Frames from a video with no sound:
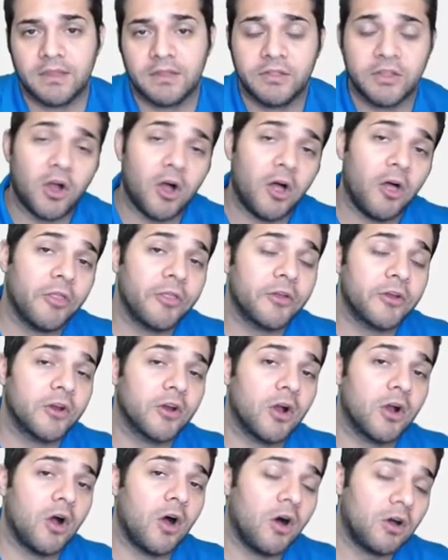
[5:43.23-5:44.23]
The
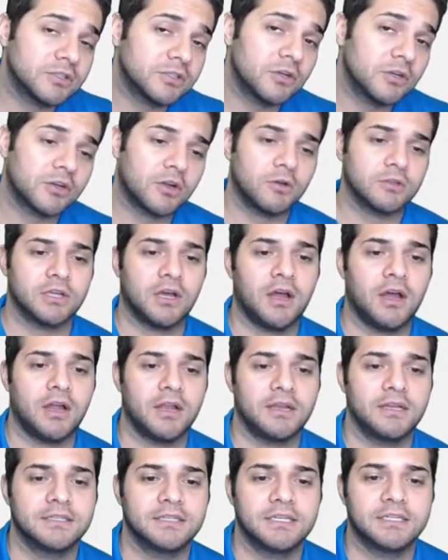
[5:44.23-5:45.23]
author also goes
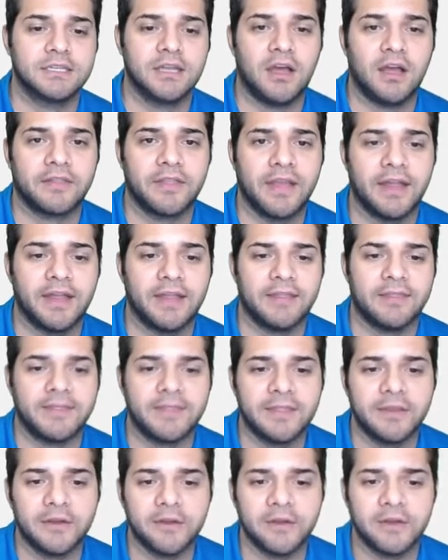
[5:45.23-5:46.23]
on to talk that
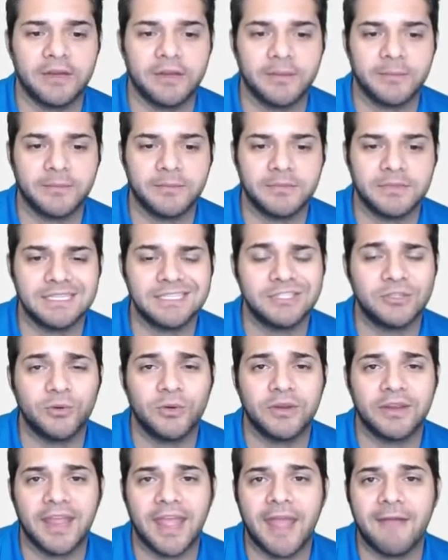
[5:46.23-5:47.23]
Ethereum is
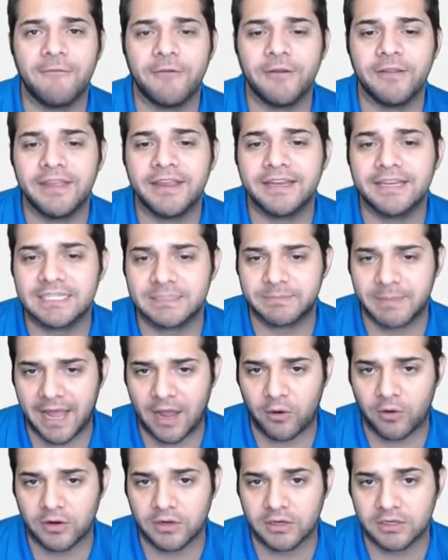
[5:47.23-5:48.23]
doing everything in its
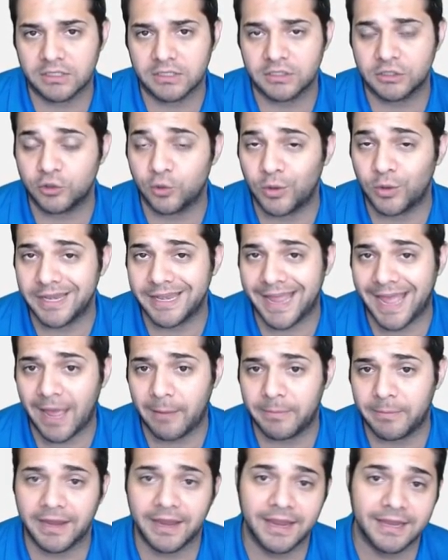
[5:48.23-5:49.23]
power to
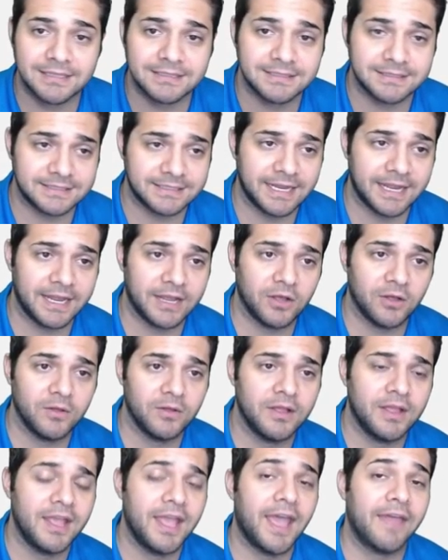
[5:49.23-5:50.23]
adapt and
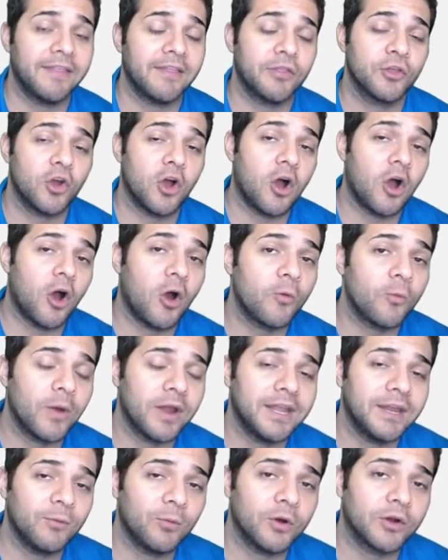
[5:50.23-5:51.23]
scale, and that they're
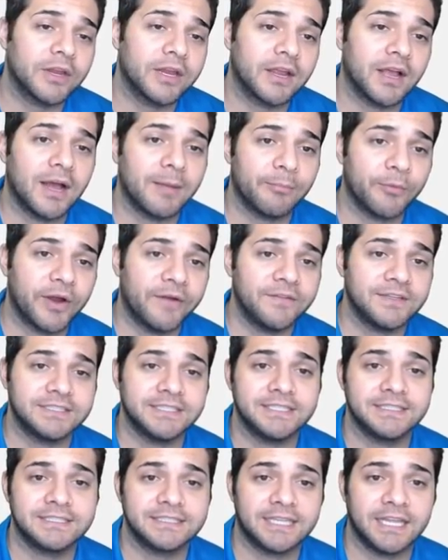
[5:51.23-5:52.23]
already working on
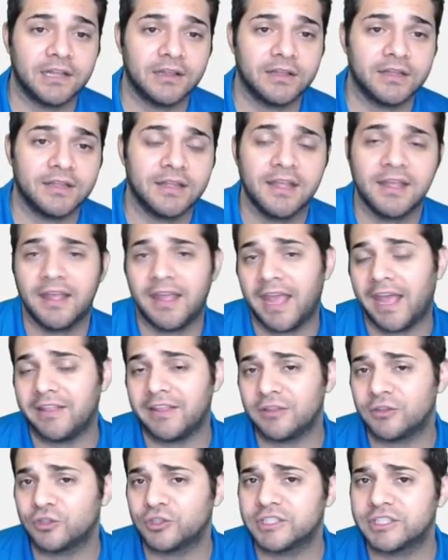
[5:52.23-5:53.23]
privacy and scaling, and
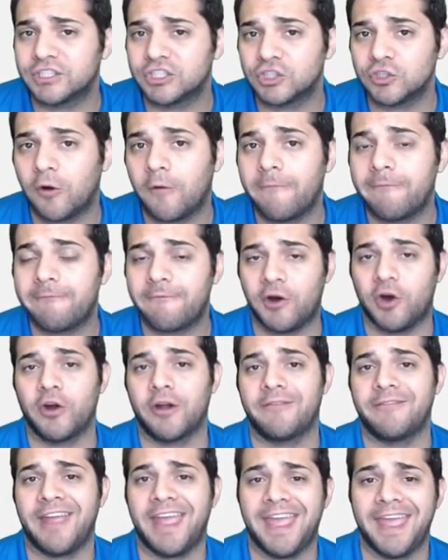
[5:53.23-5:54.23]
that they're just so
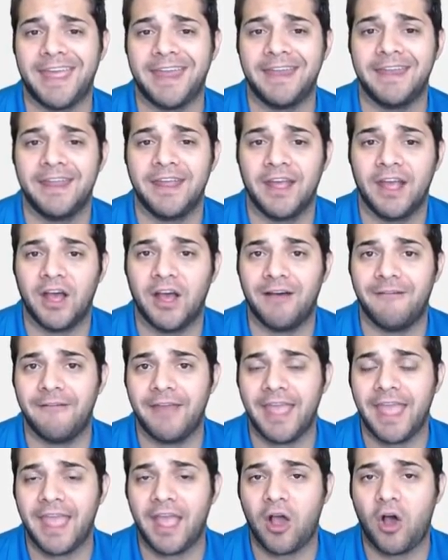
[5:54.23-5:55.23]
far ahead of
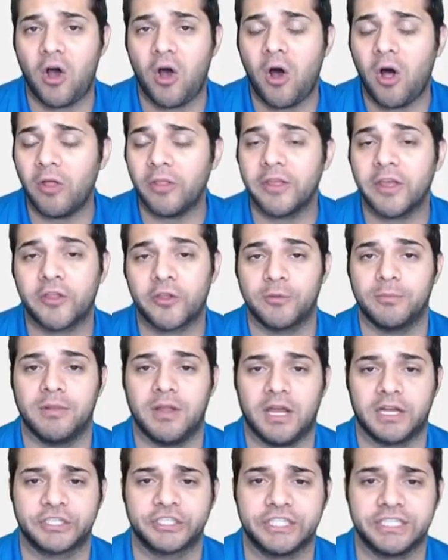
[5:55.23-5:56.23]
all the other
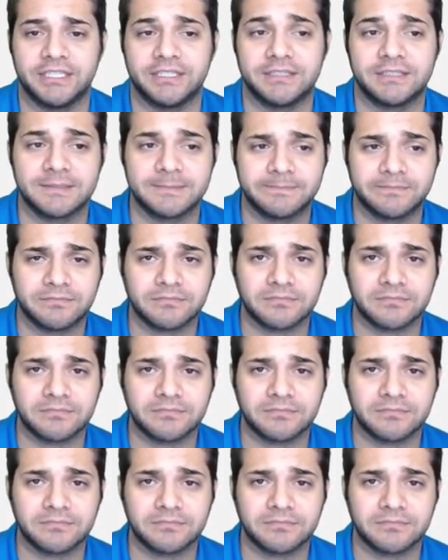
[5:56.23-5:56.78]
blockchains,